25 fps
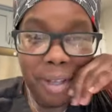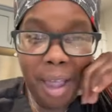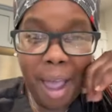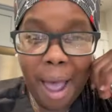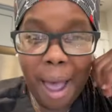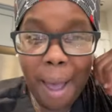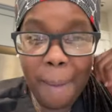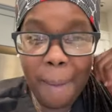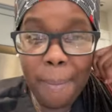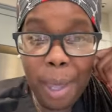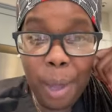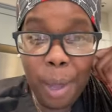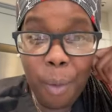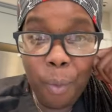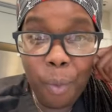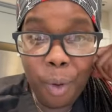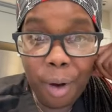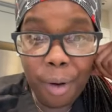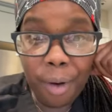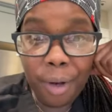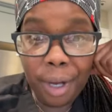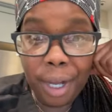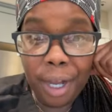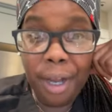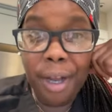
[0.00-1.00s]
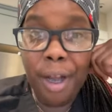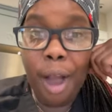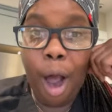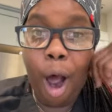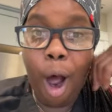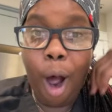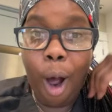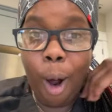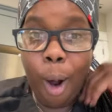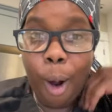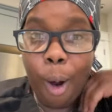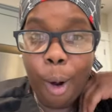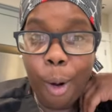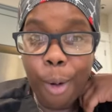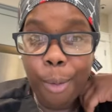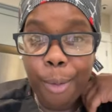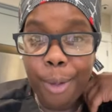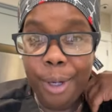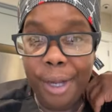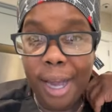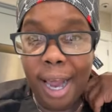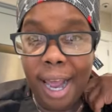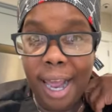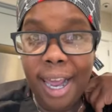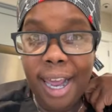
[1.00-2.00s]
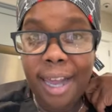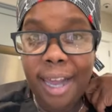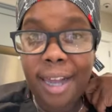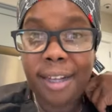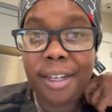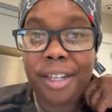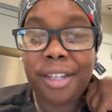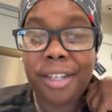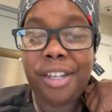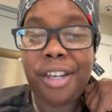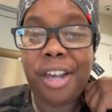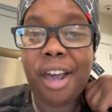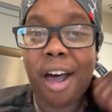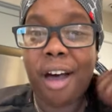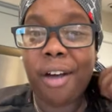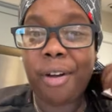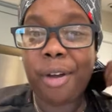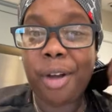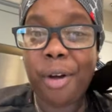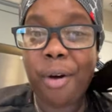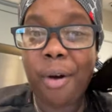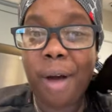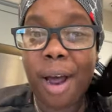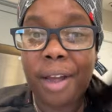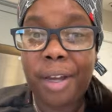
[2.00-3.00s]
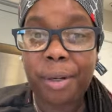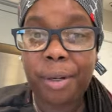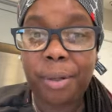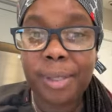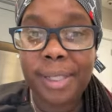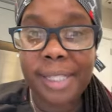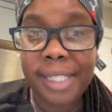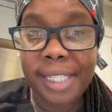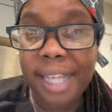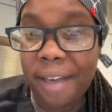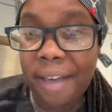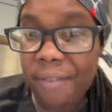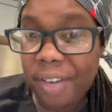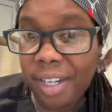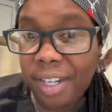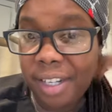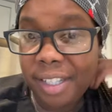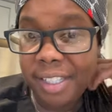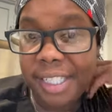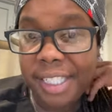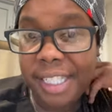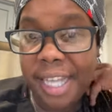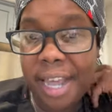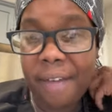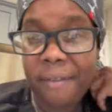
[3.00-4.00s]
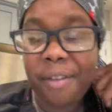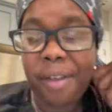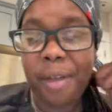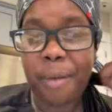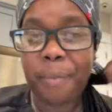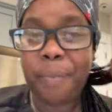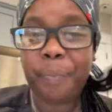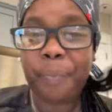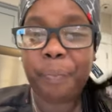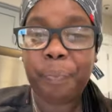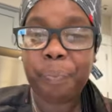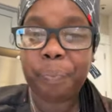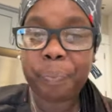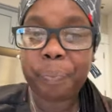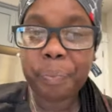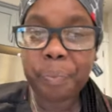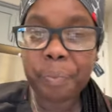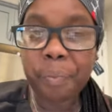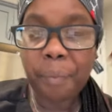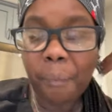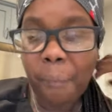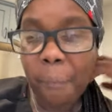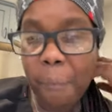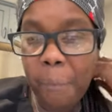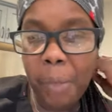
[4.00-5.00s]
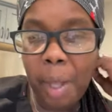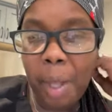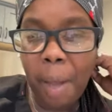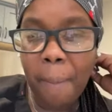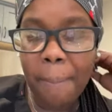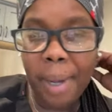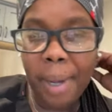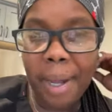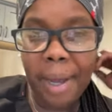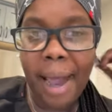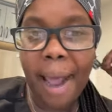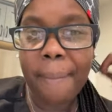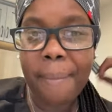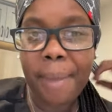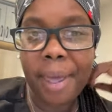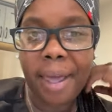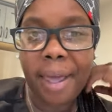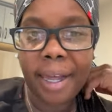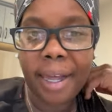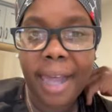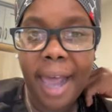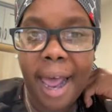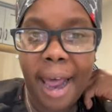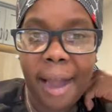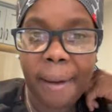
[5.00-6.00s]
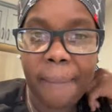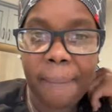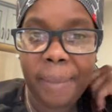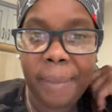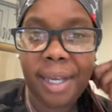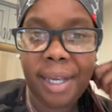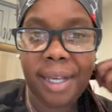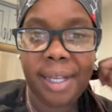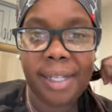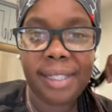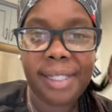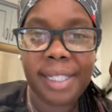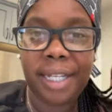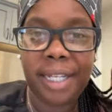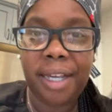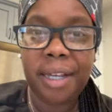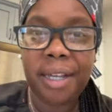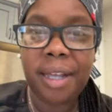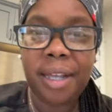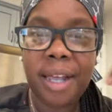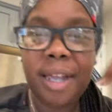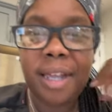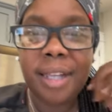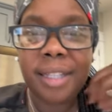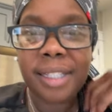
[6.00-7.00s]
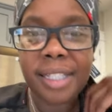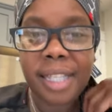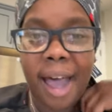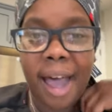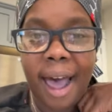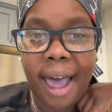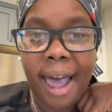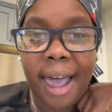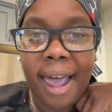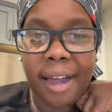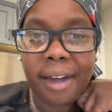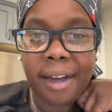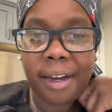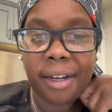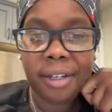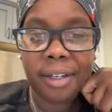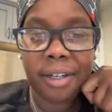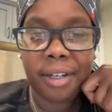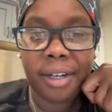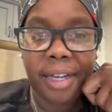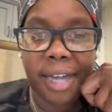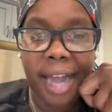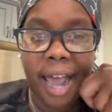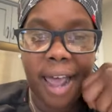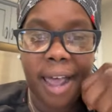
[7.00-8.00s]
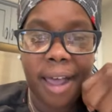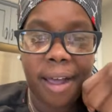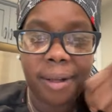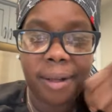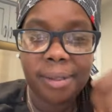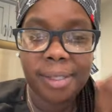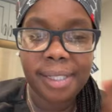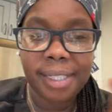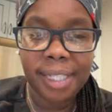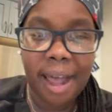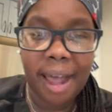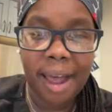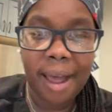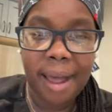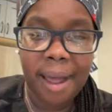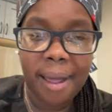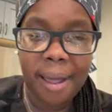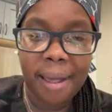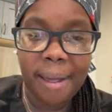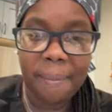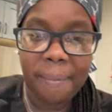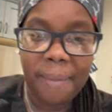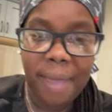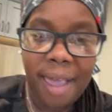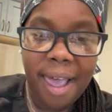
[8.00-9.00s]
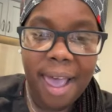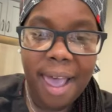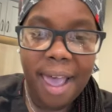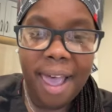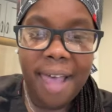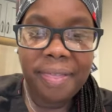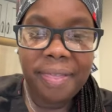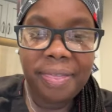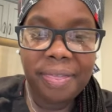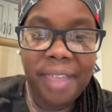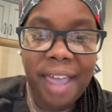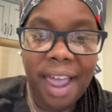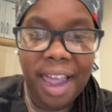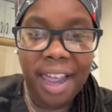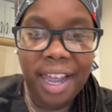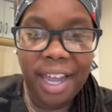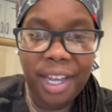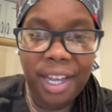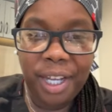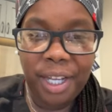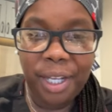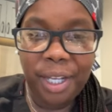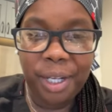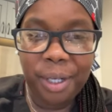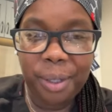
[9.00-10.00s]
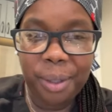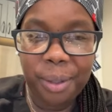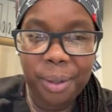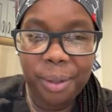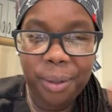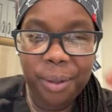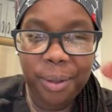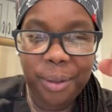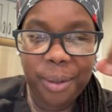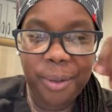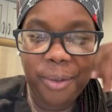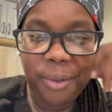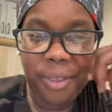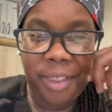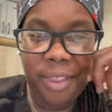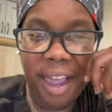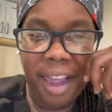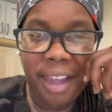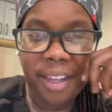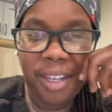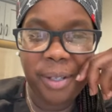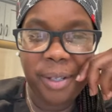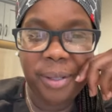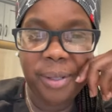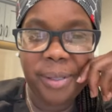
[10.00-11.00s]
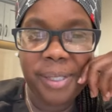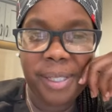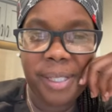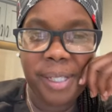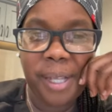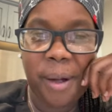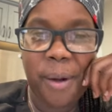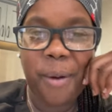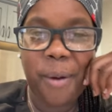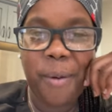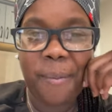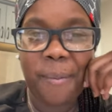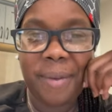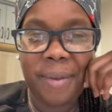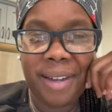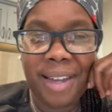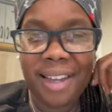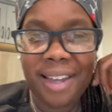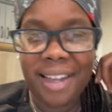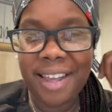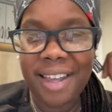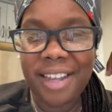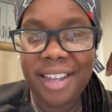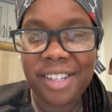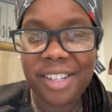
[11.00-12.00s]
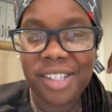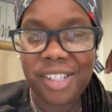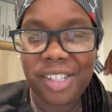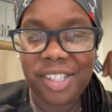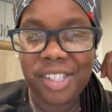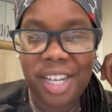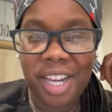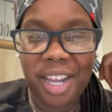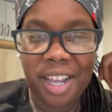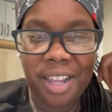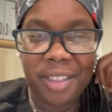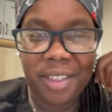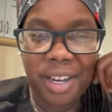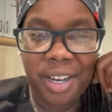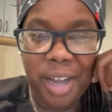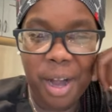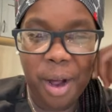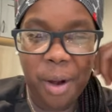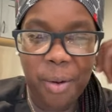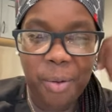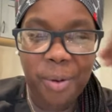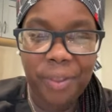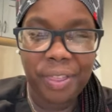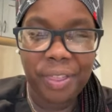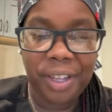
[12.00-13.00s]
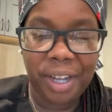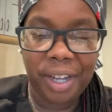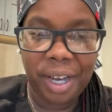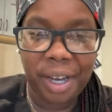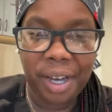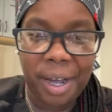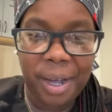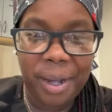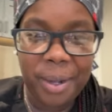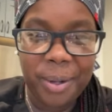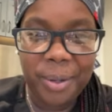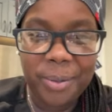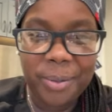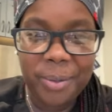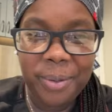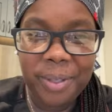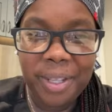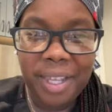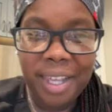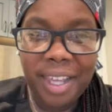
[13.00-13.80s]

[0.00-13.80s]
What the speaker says: I've been working all day. Y'all know I do 7 to 7, but I've been kind of busy, so I had a little downtime. Thank you. Thank you so much in the know with the glow.